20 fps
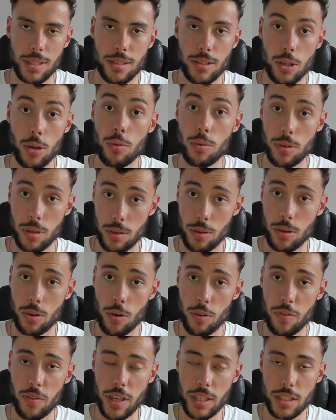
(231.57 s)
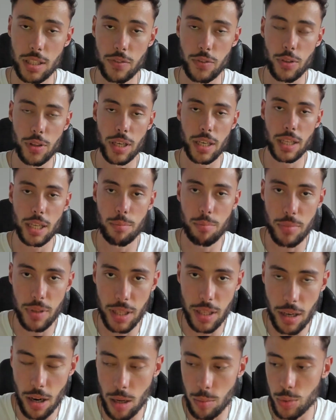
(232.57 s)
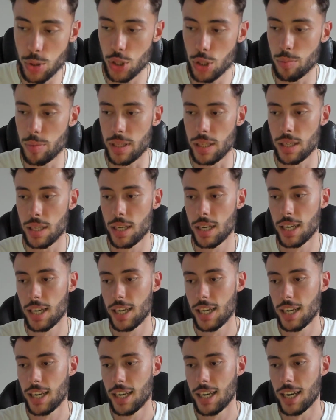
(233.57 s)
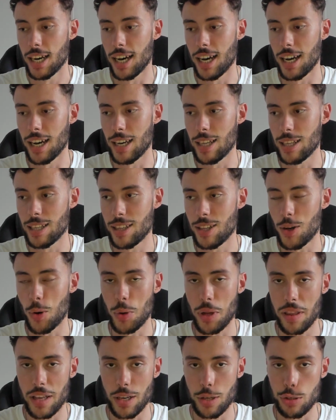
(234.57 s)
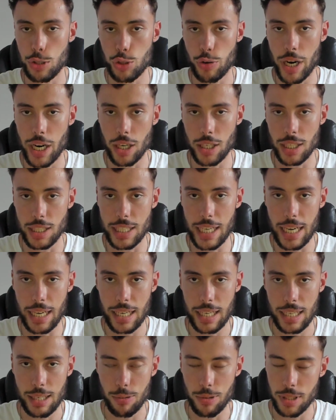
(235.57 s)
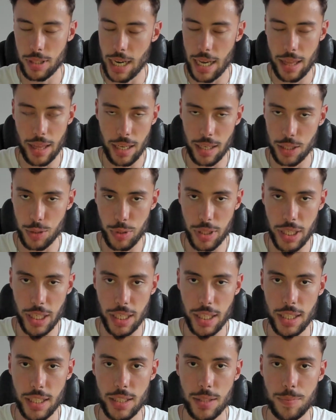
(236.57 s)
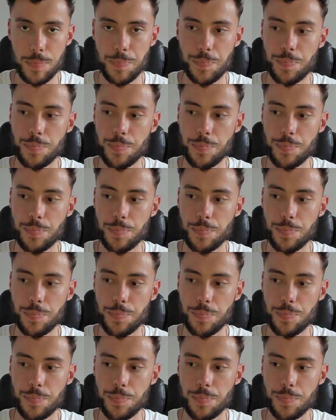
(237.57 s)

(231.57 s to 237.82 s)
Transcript: No offense if you think that the arms should be the only thing you train on a day, which I think is ridiculous.